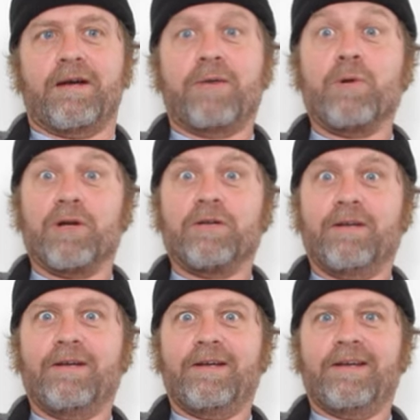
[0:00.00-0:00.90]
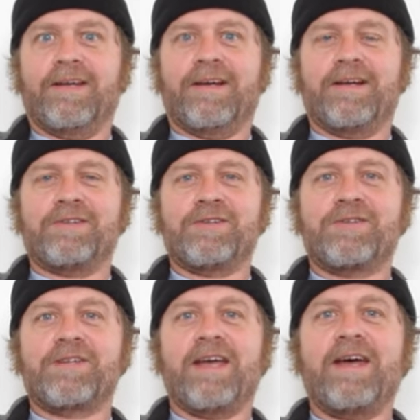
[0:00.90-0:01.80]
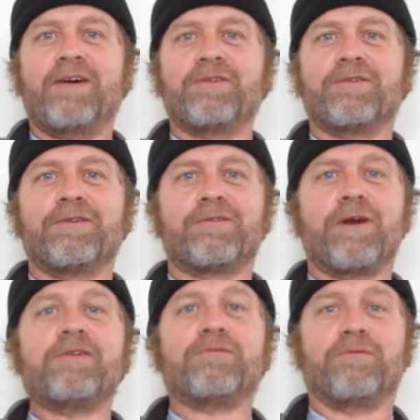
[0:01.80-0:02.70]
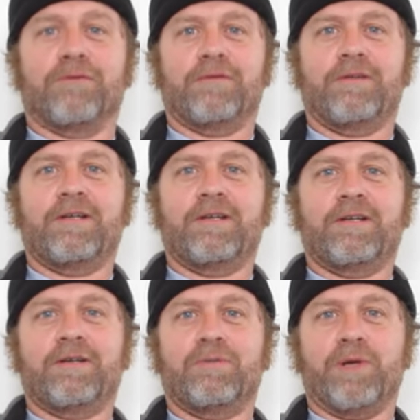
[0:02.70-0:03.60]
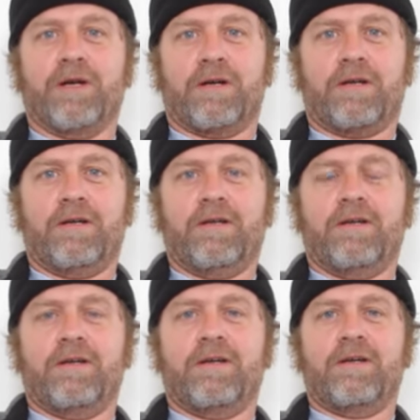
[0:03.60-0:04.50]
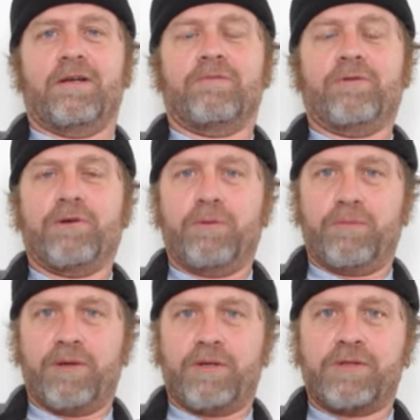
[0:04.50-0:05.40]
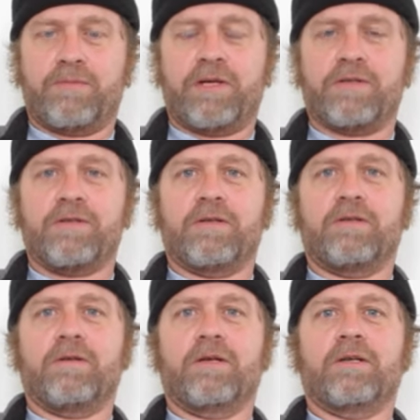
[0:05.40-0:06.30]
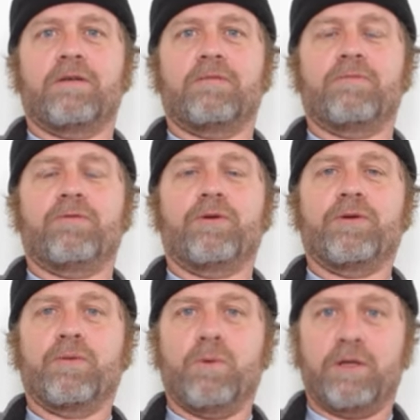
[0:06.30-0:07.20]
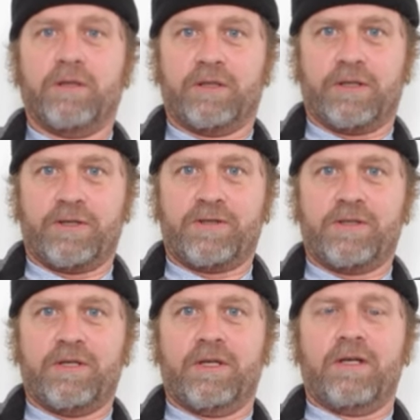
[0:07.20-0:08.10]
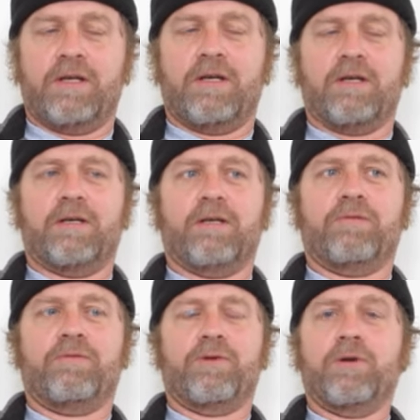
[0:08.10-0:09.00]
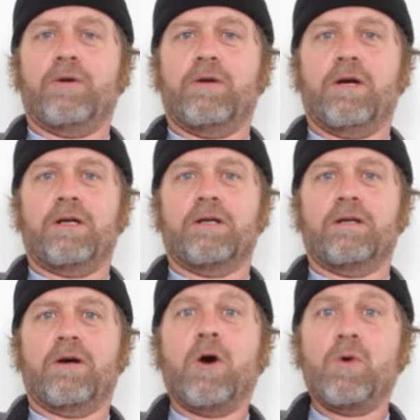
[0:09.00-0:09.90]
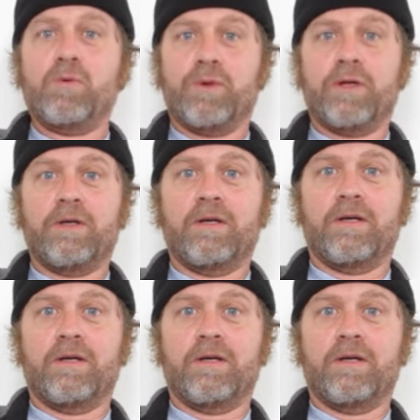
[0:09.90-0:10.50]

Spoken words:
I will, just to say how grateful we are for your participation, for your willingness, for your own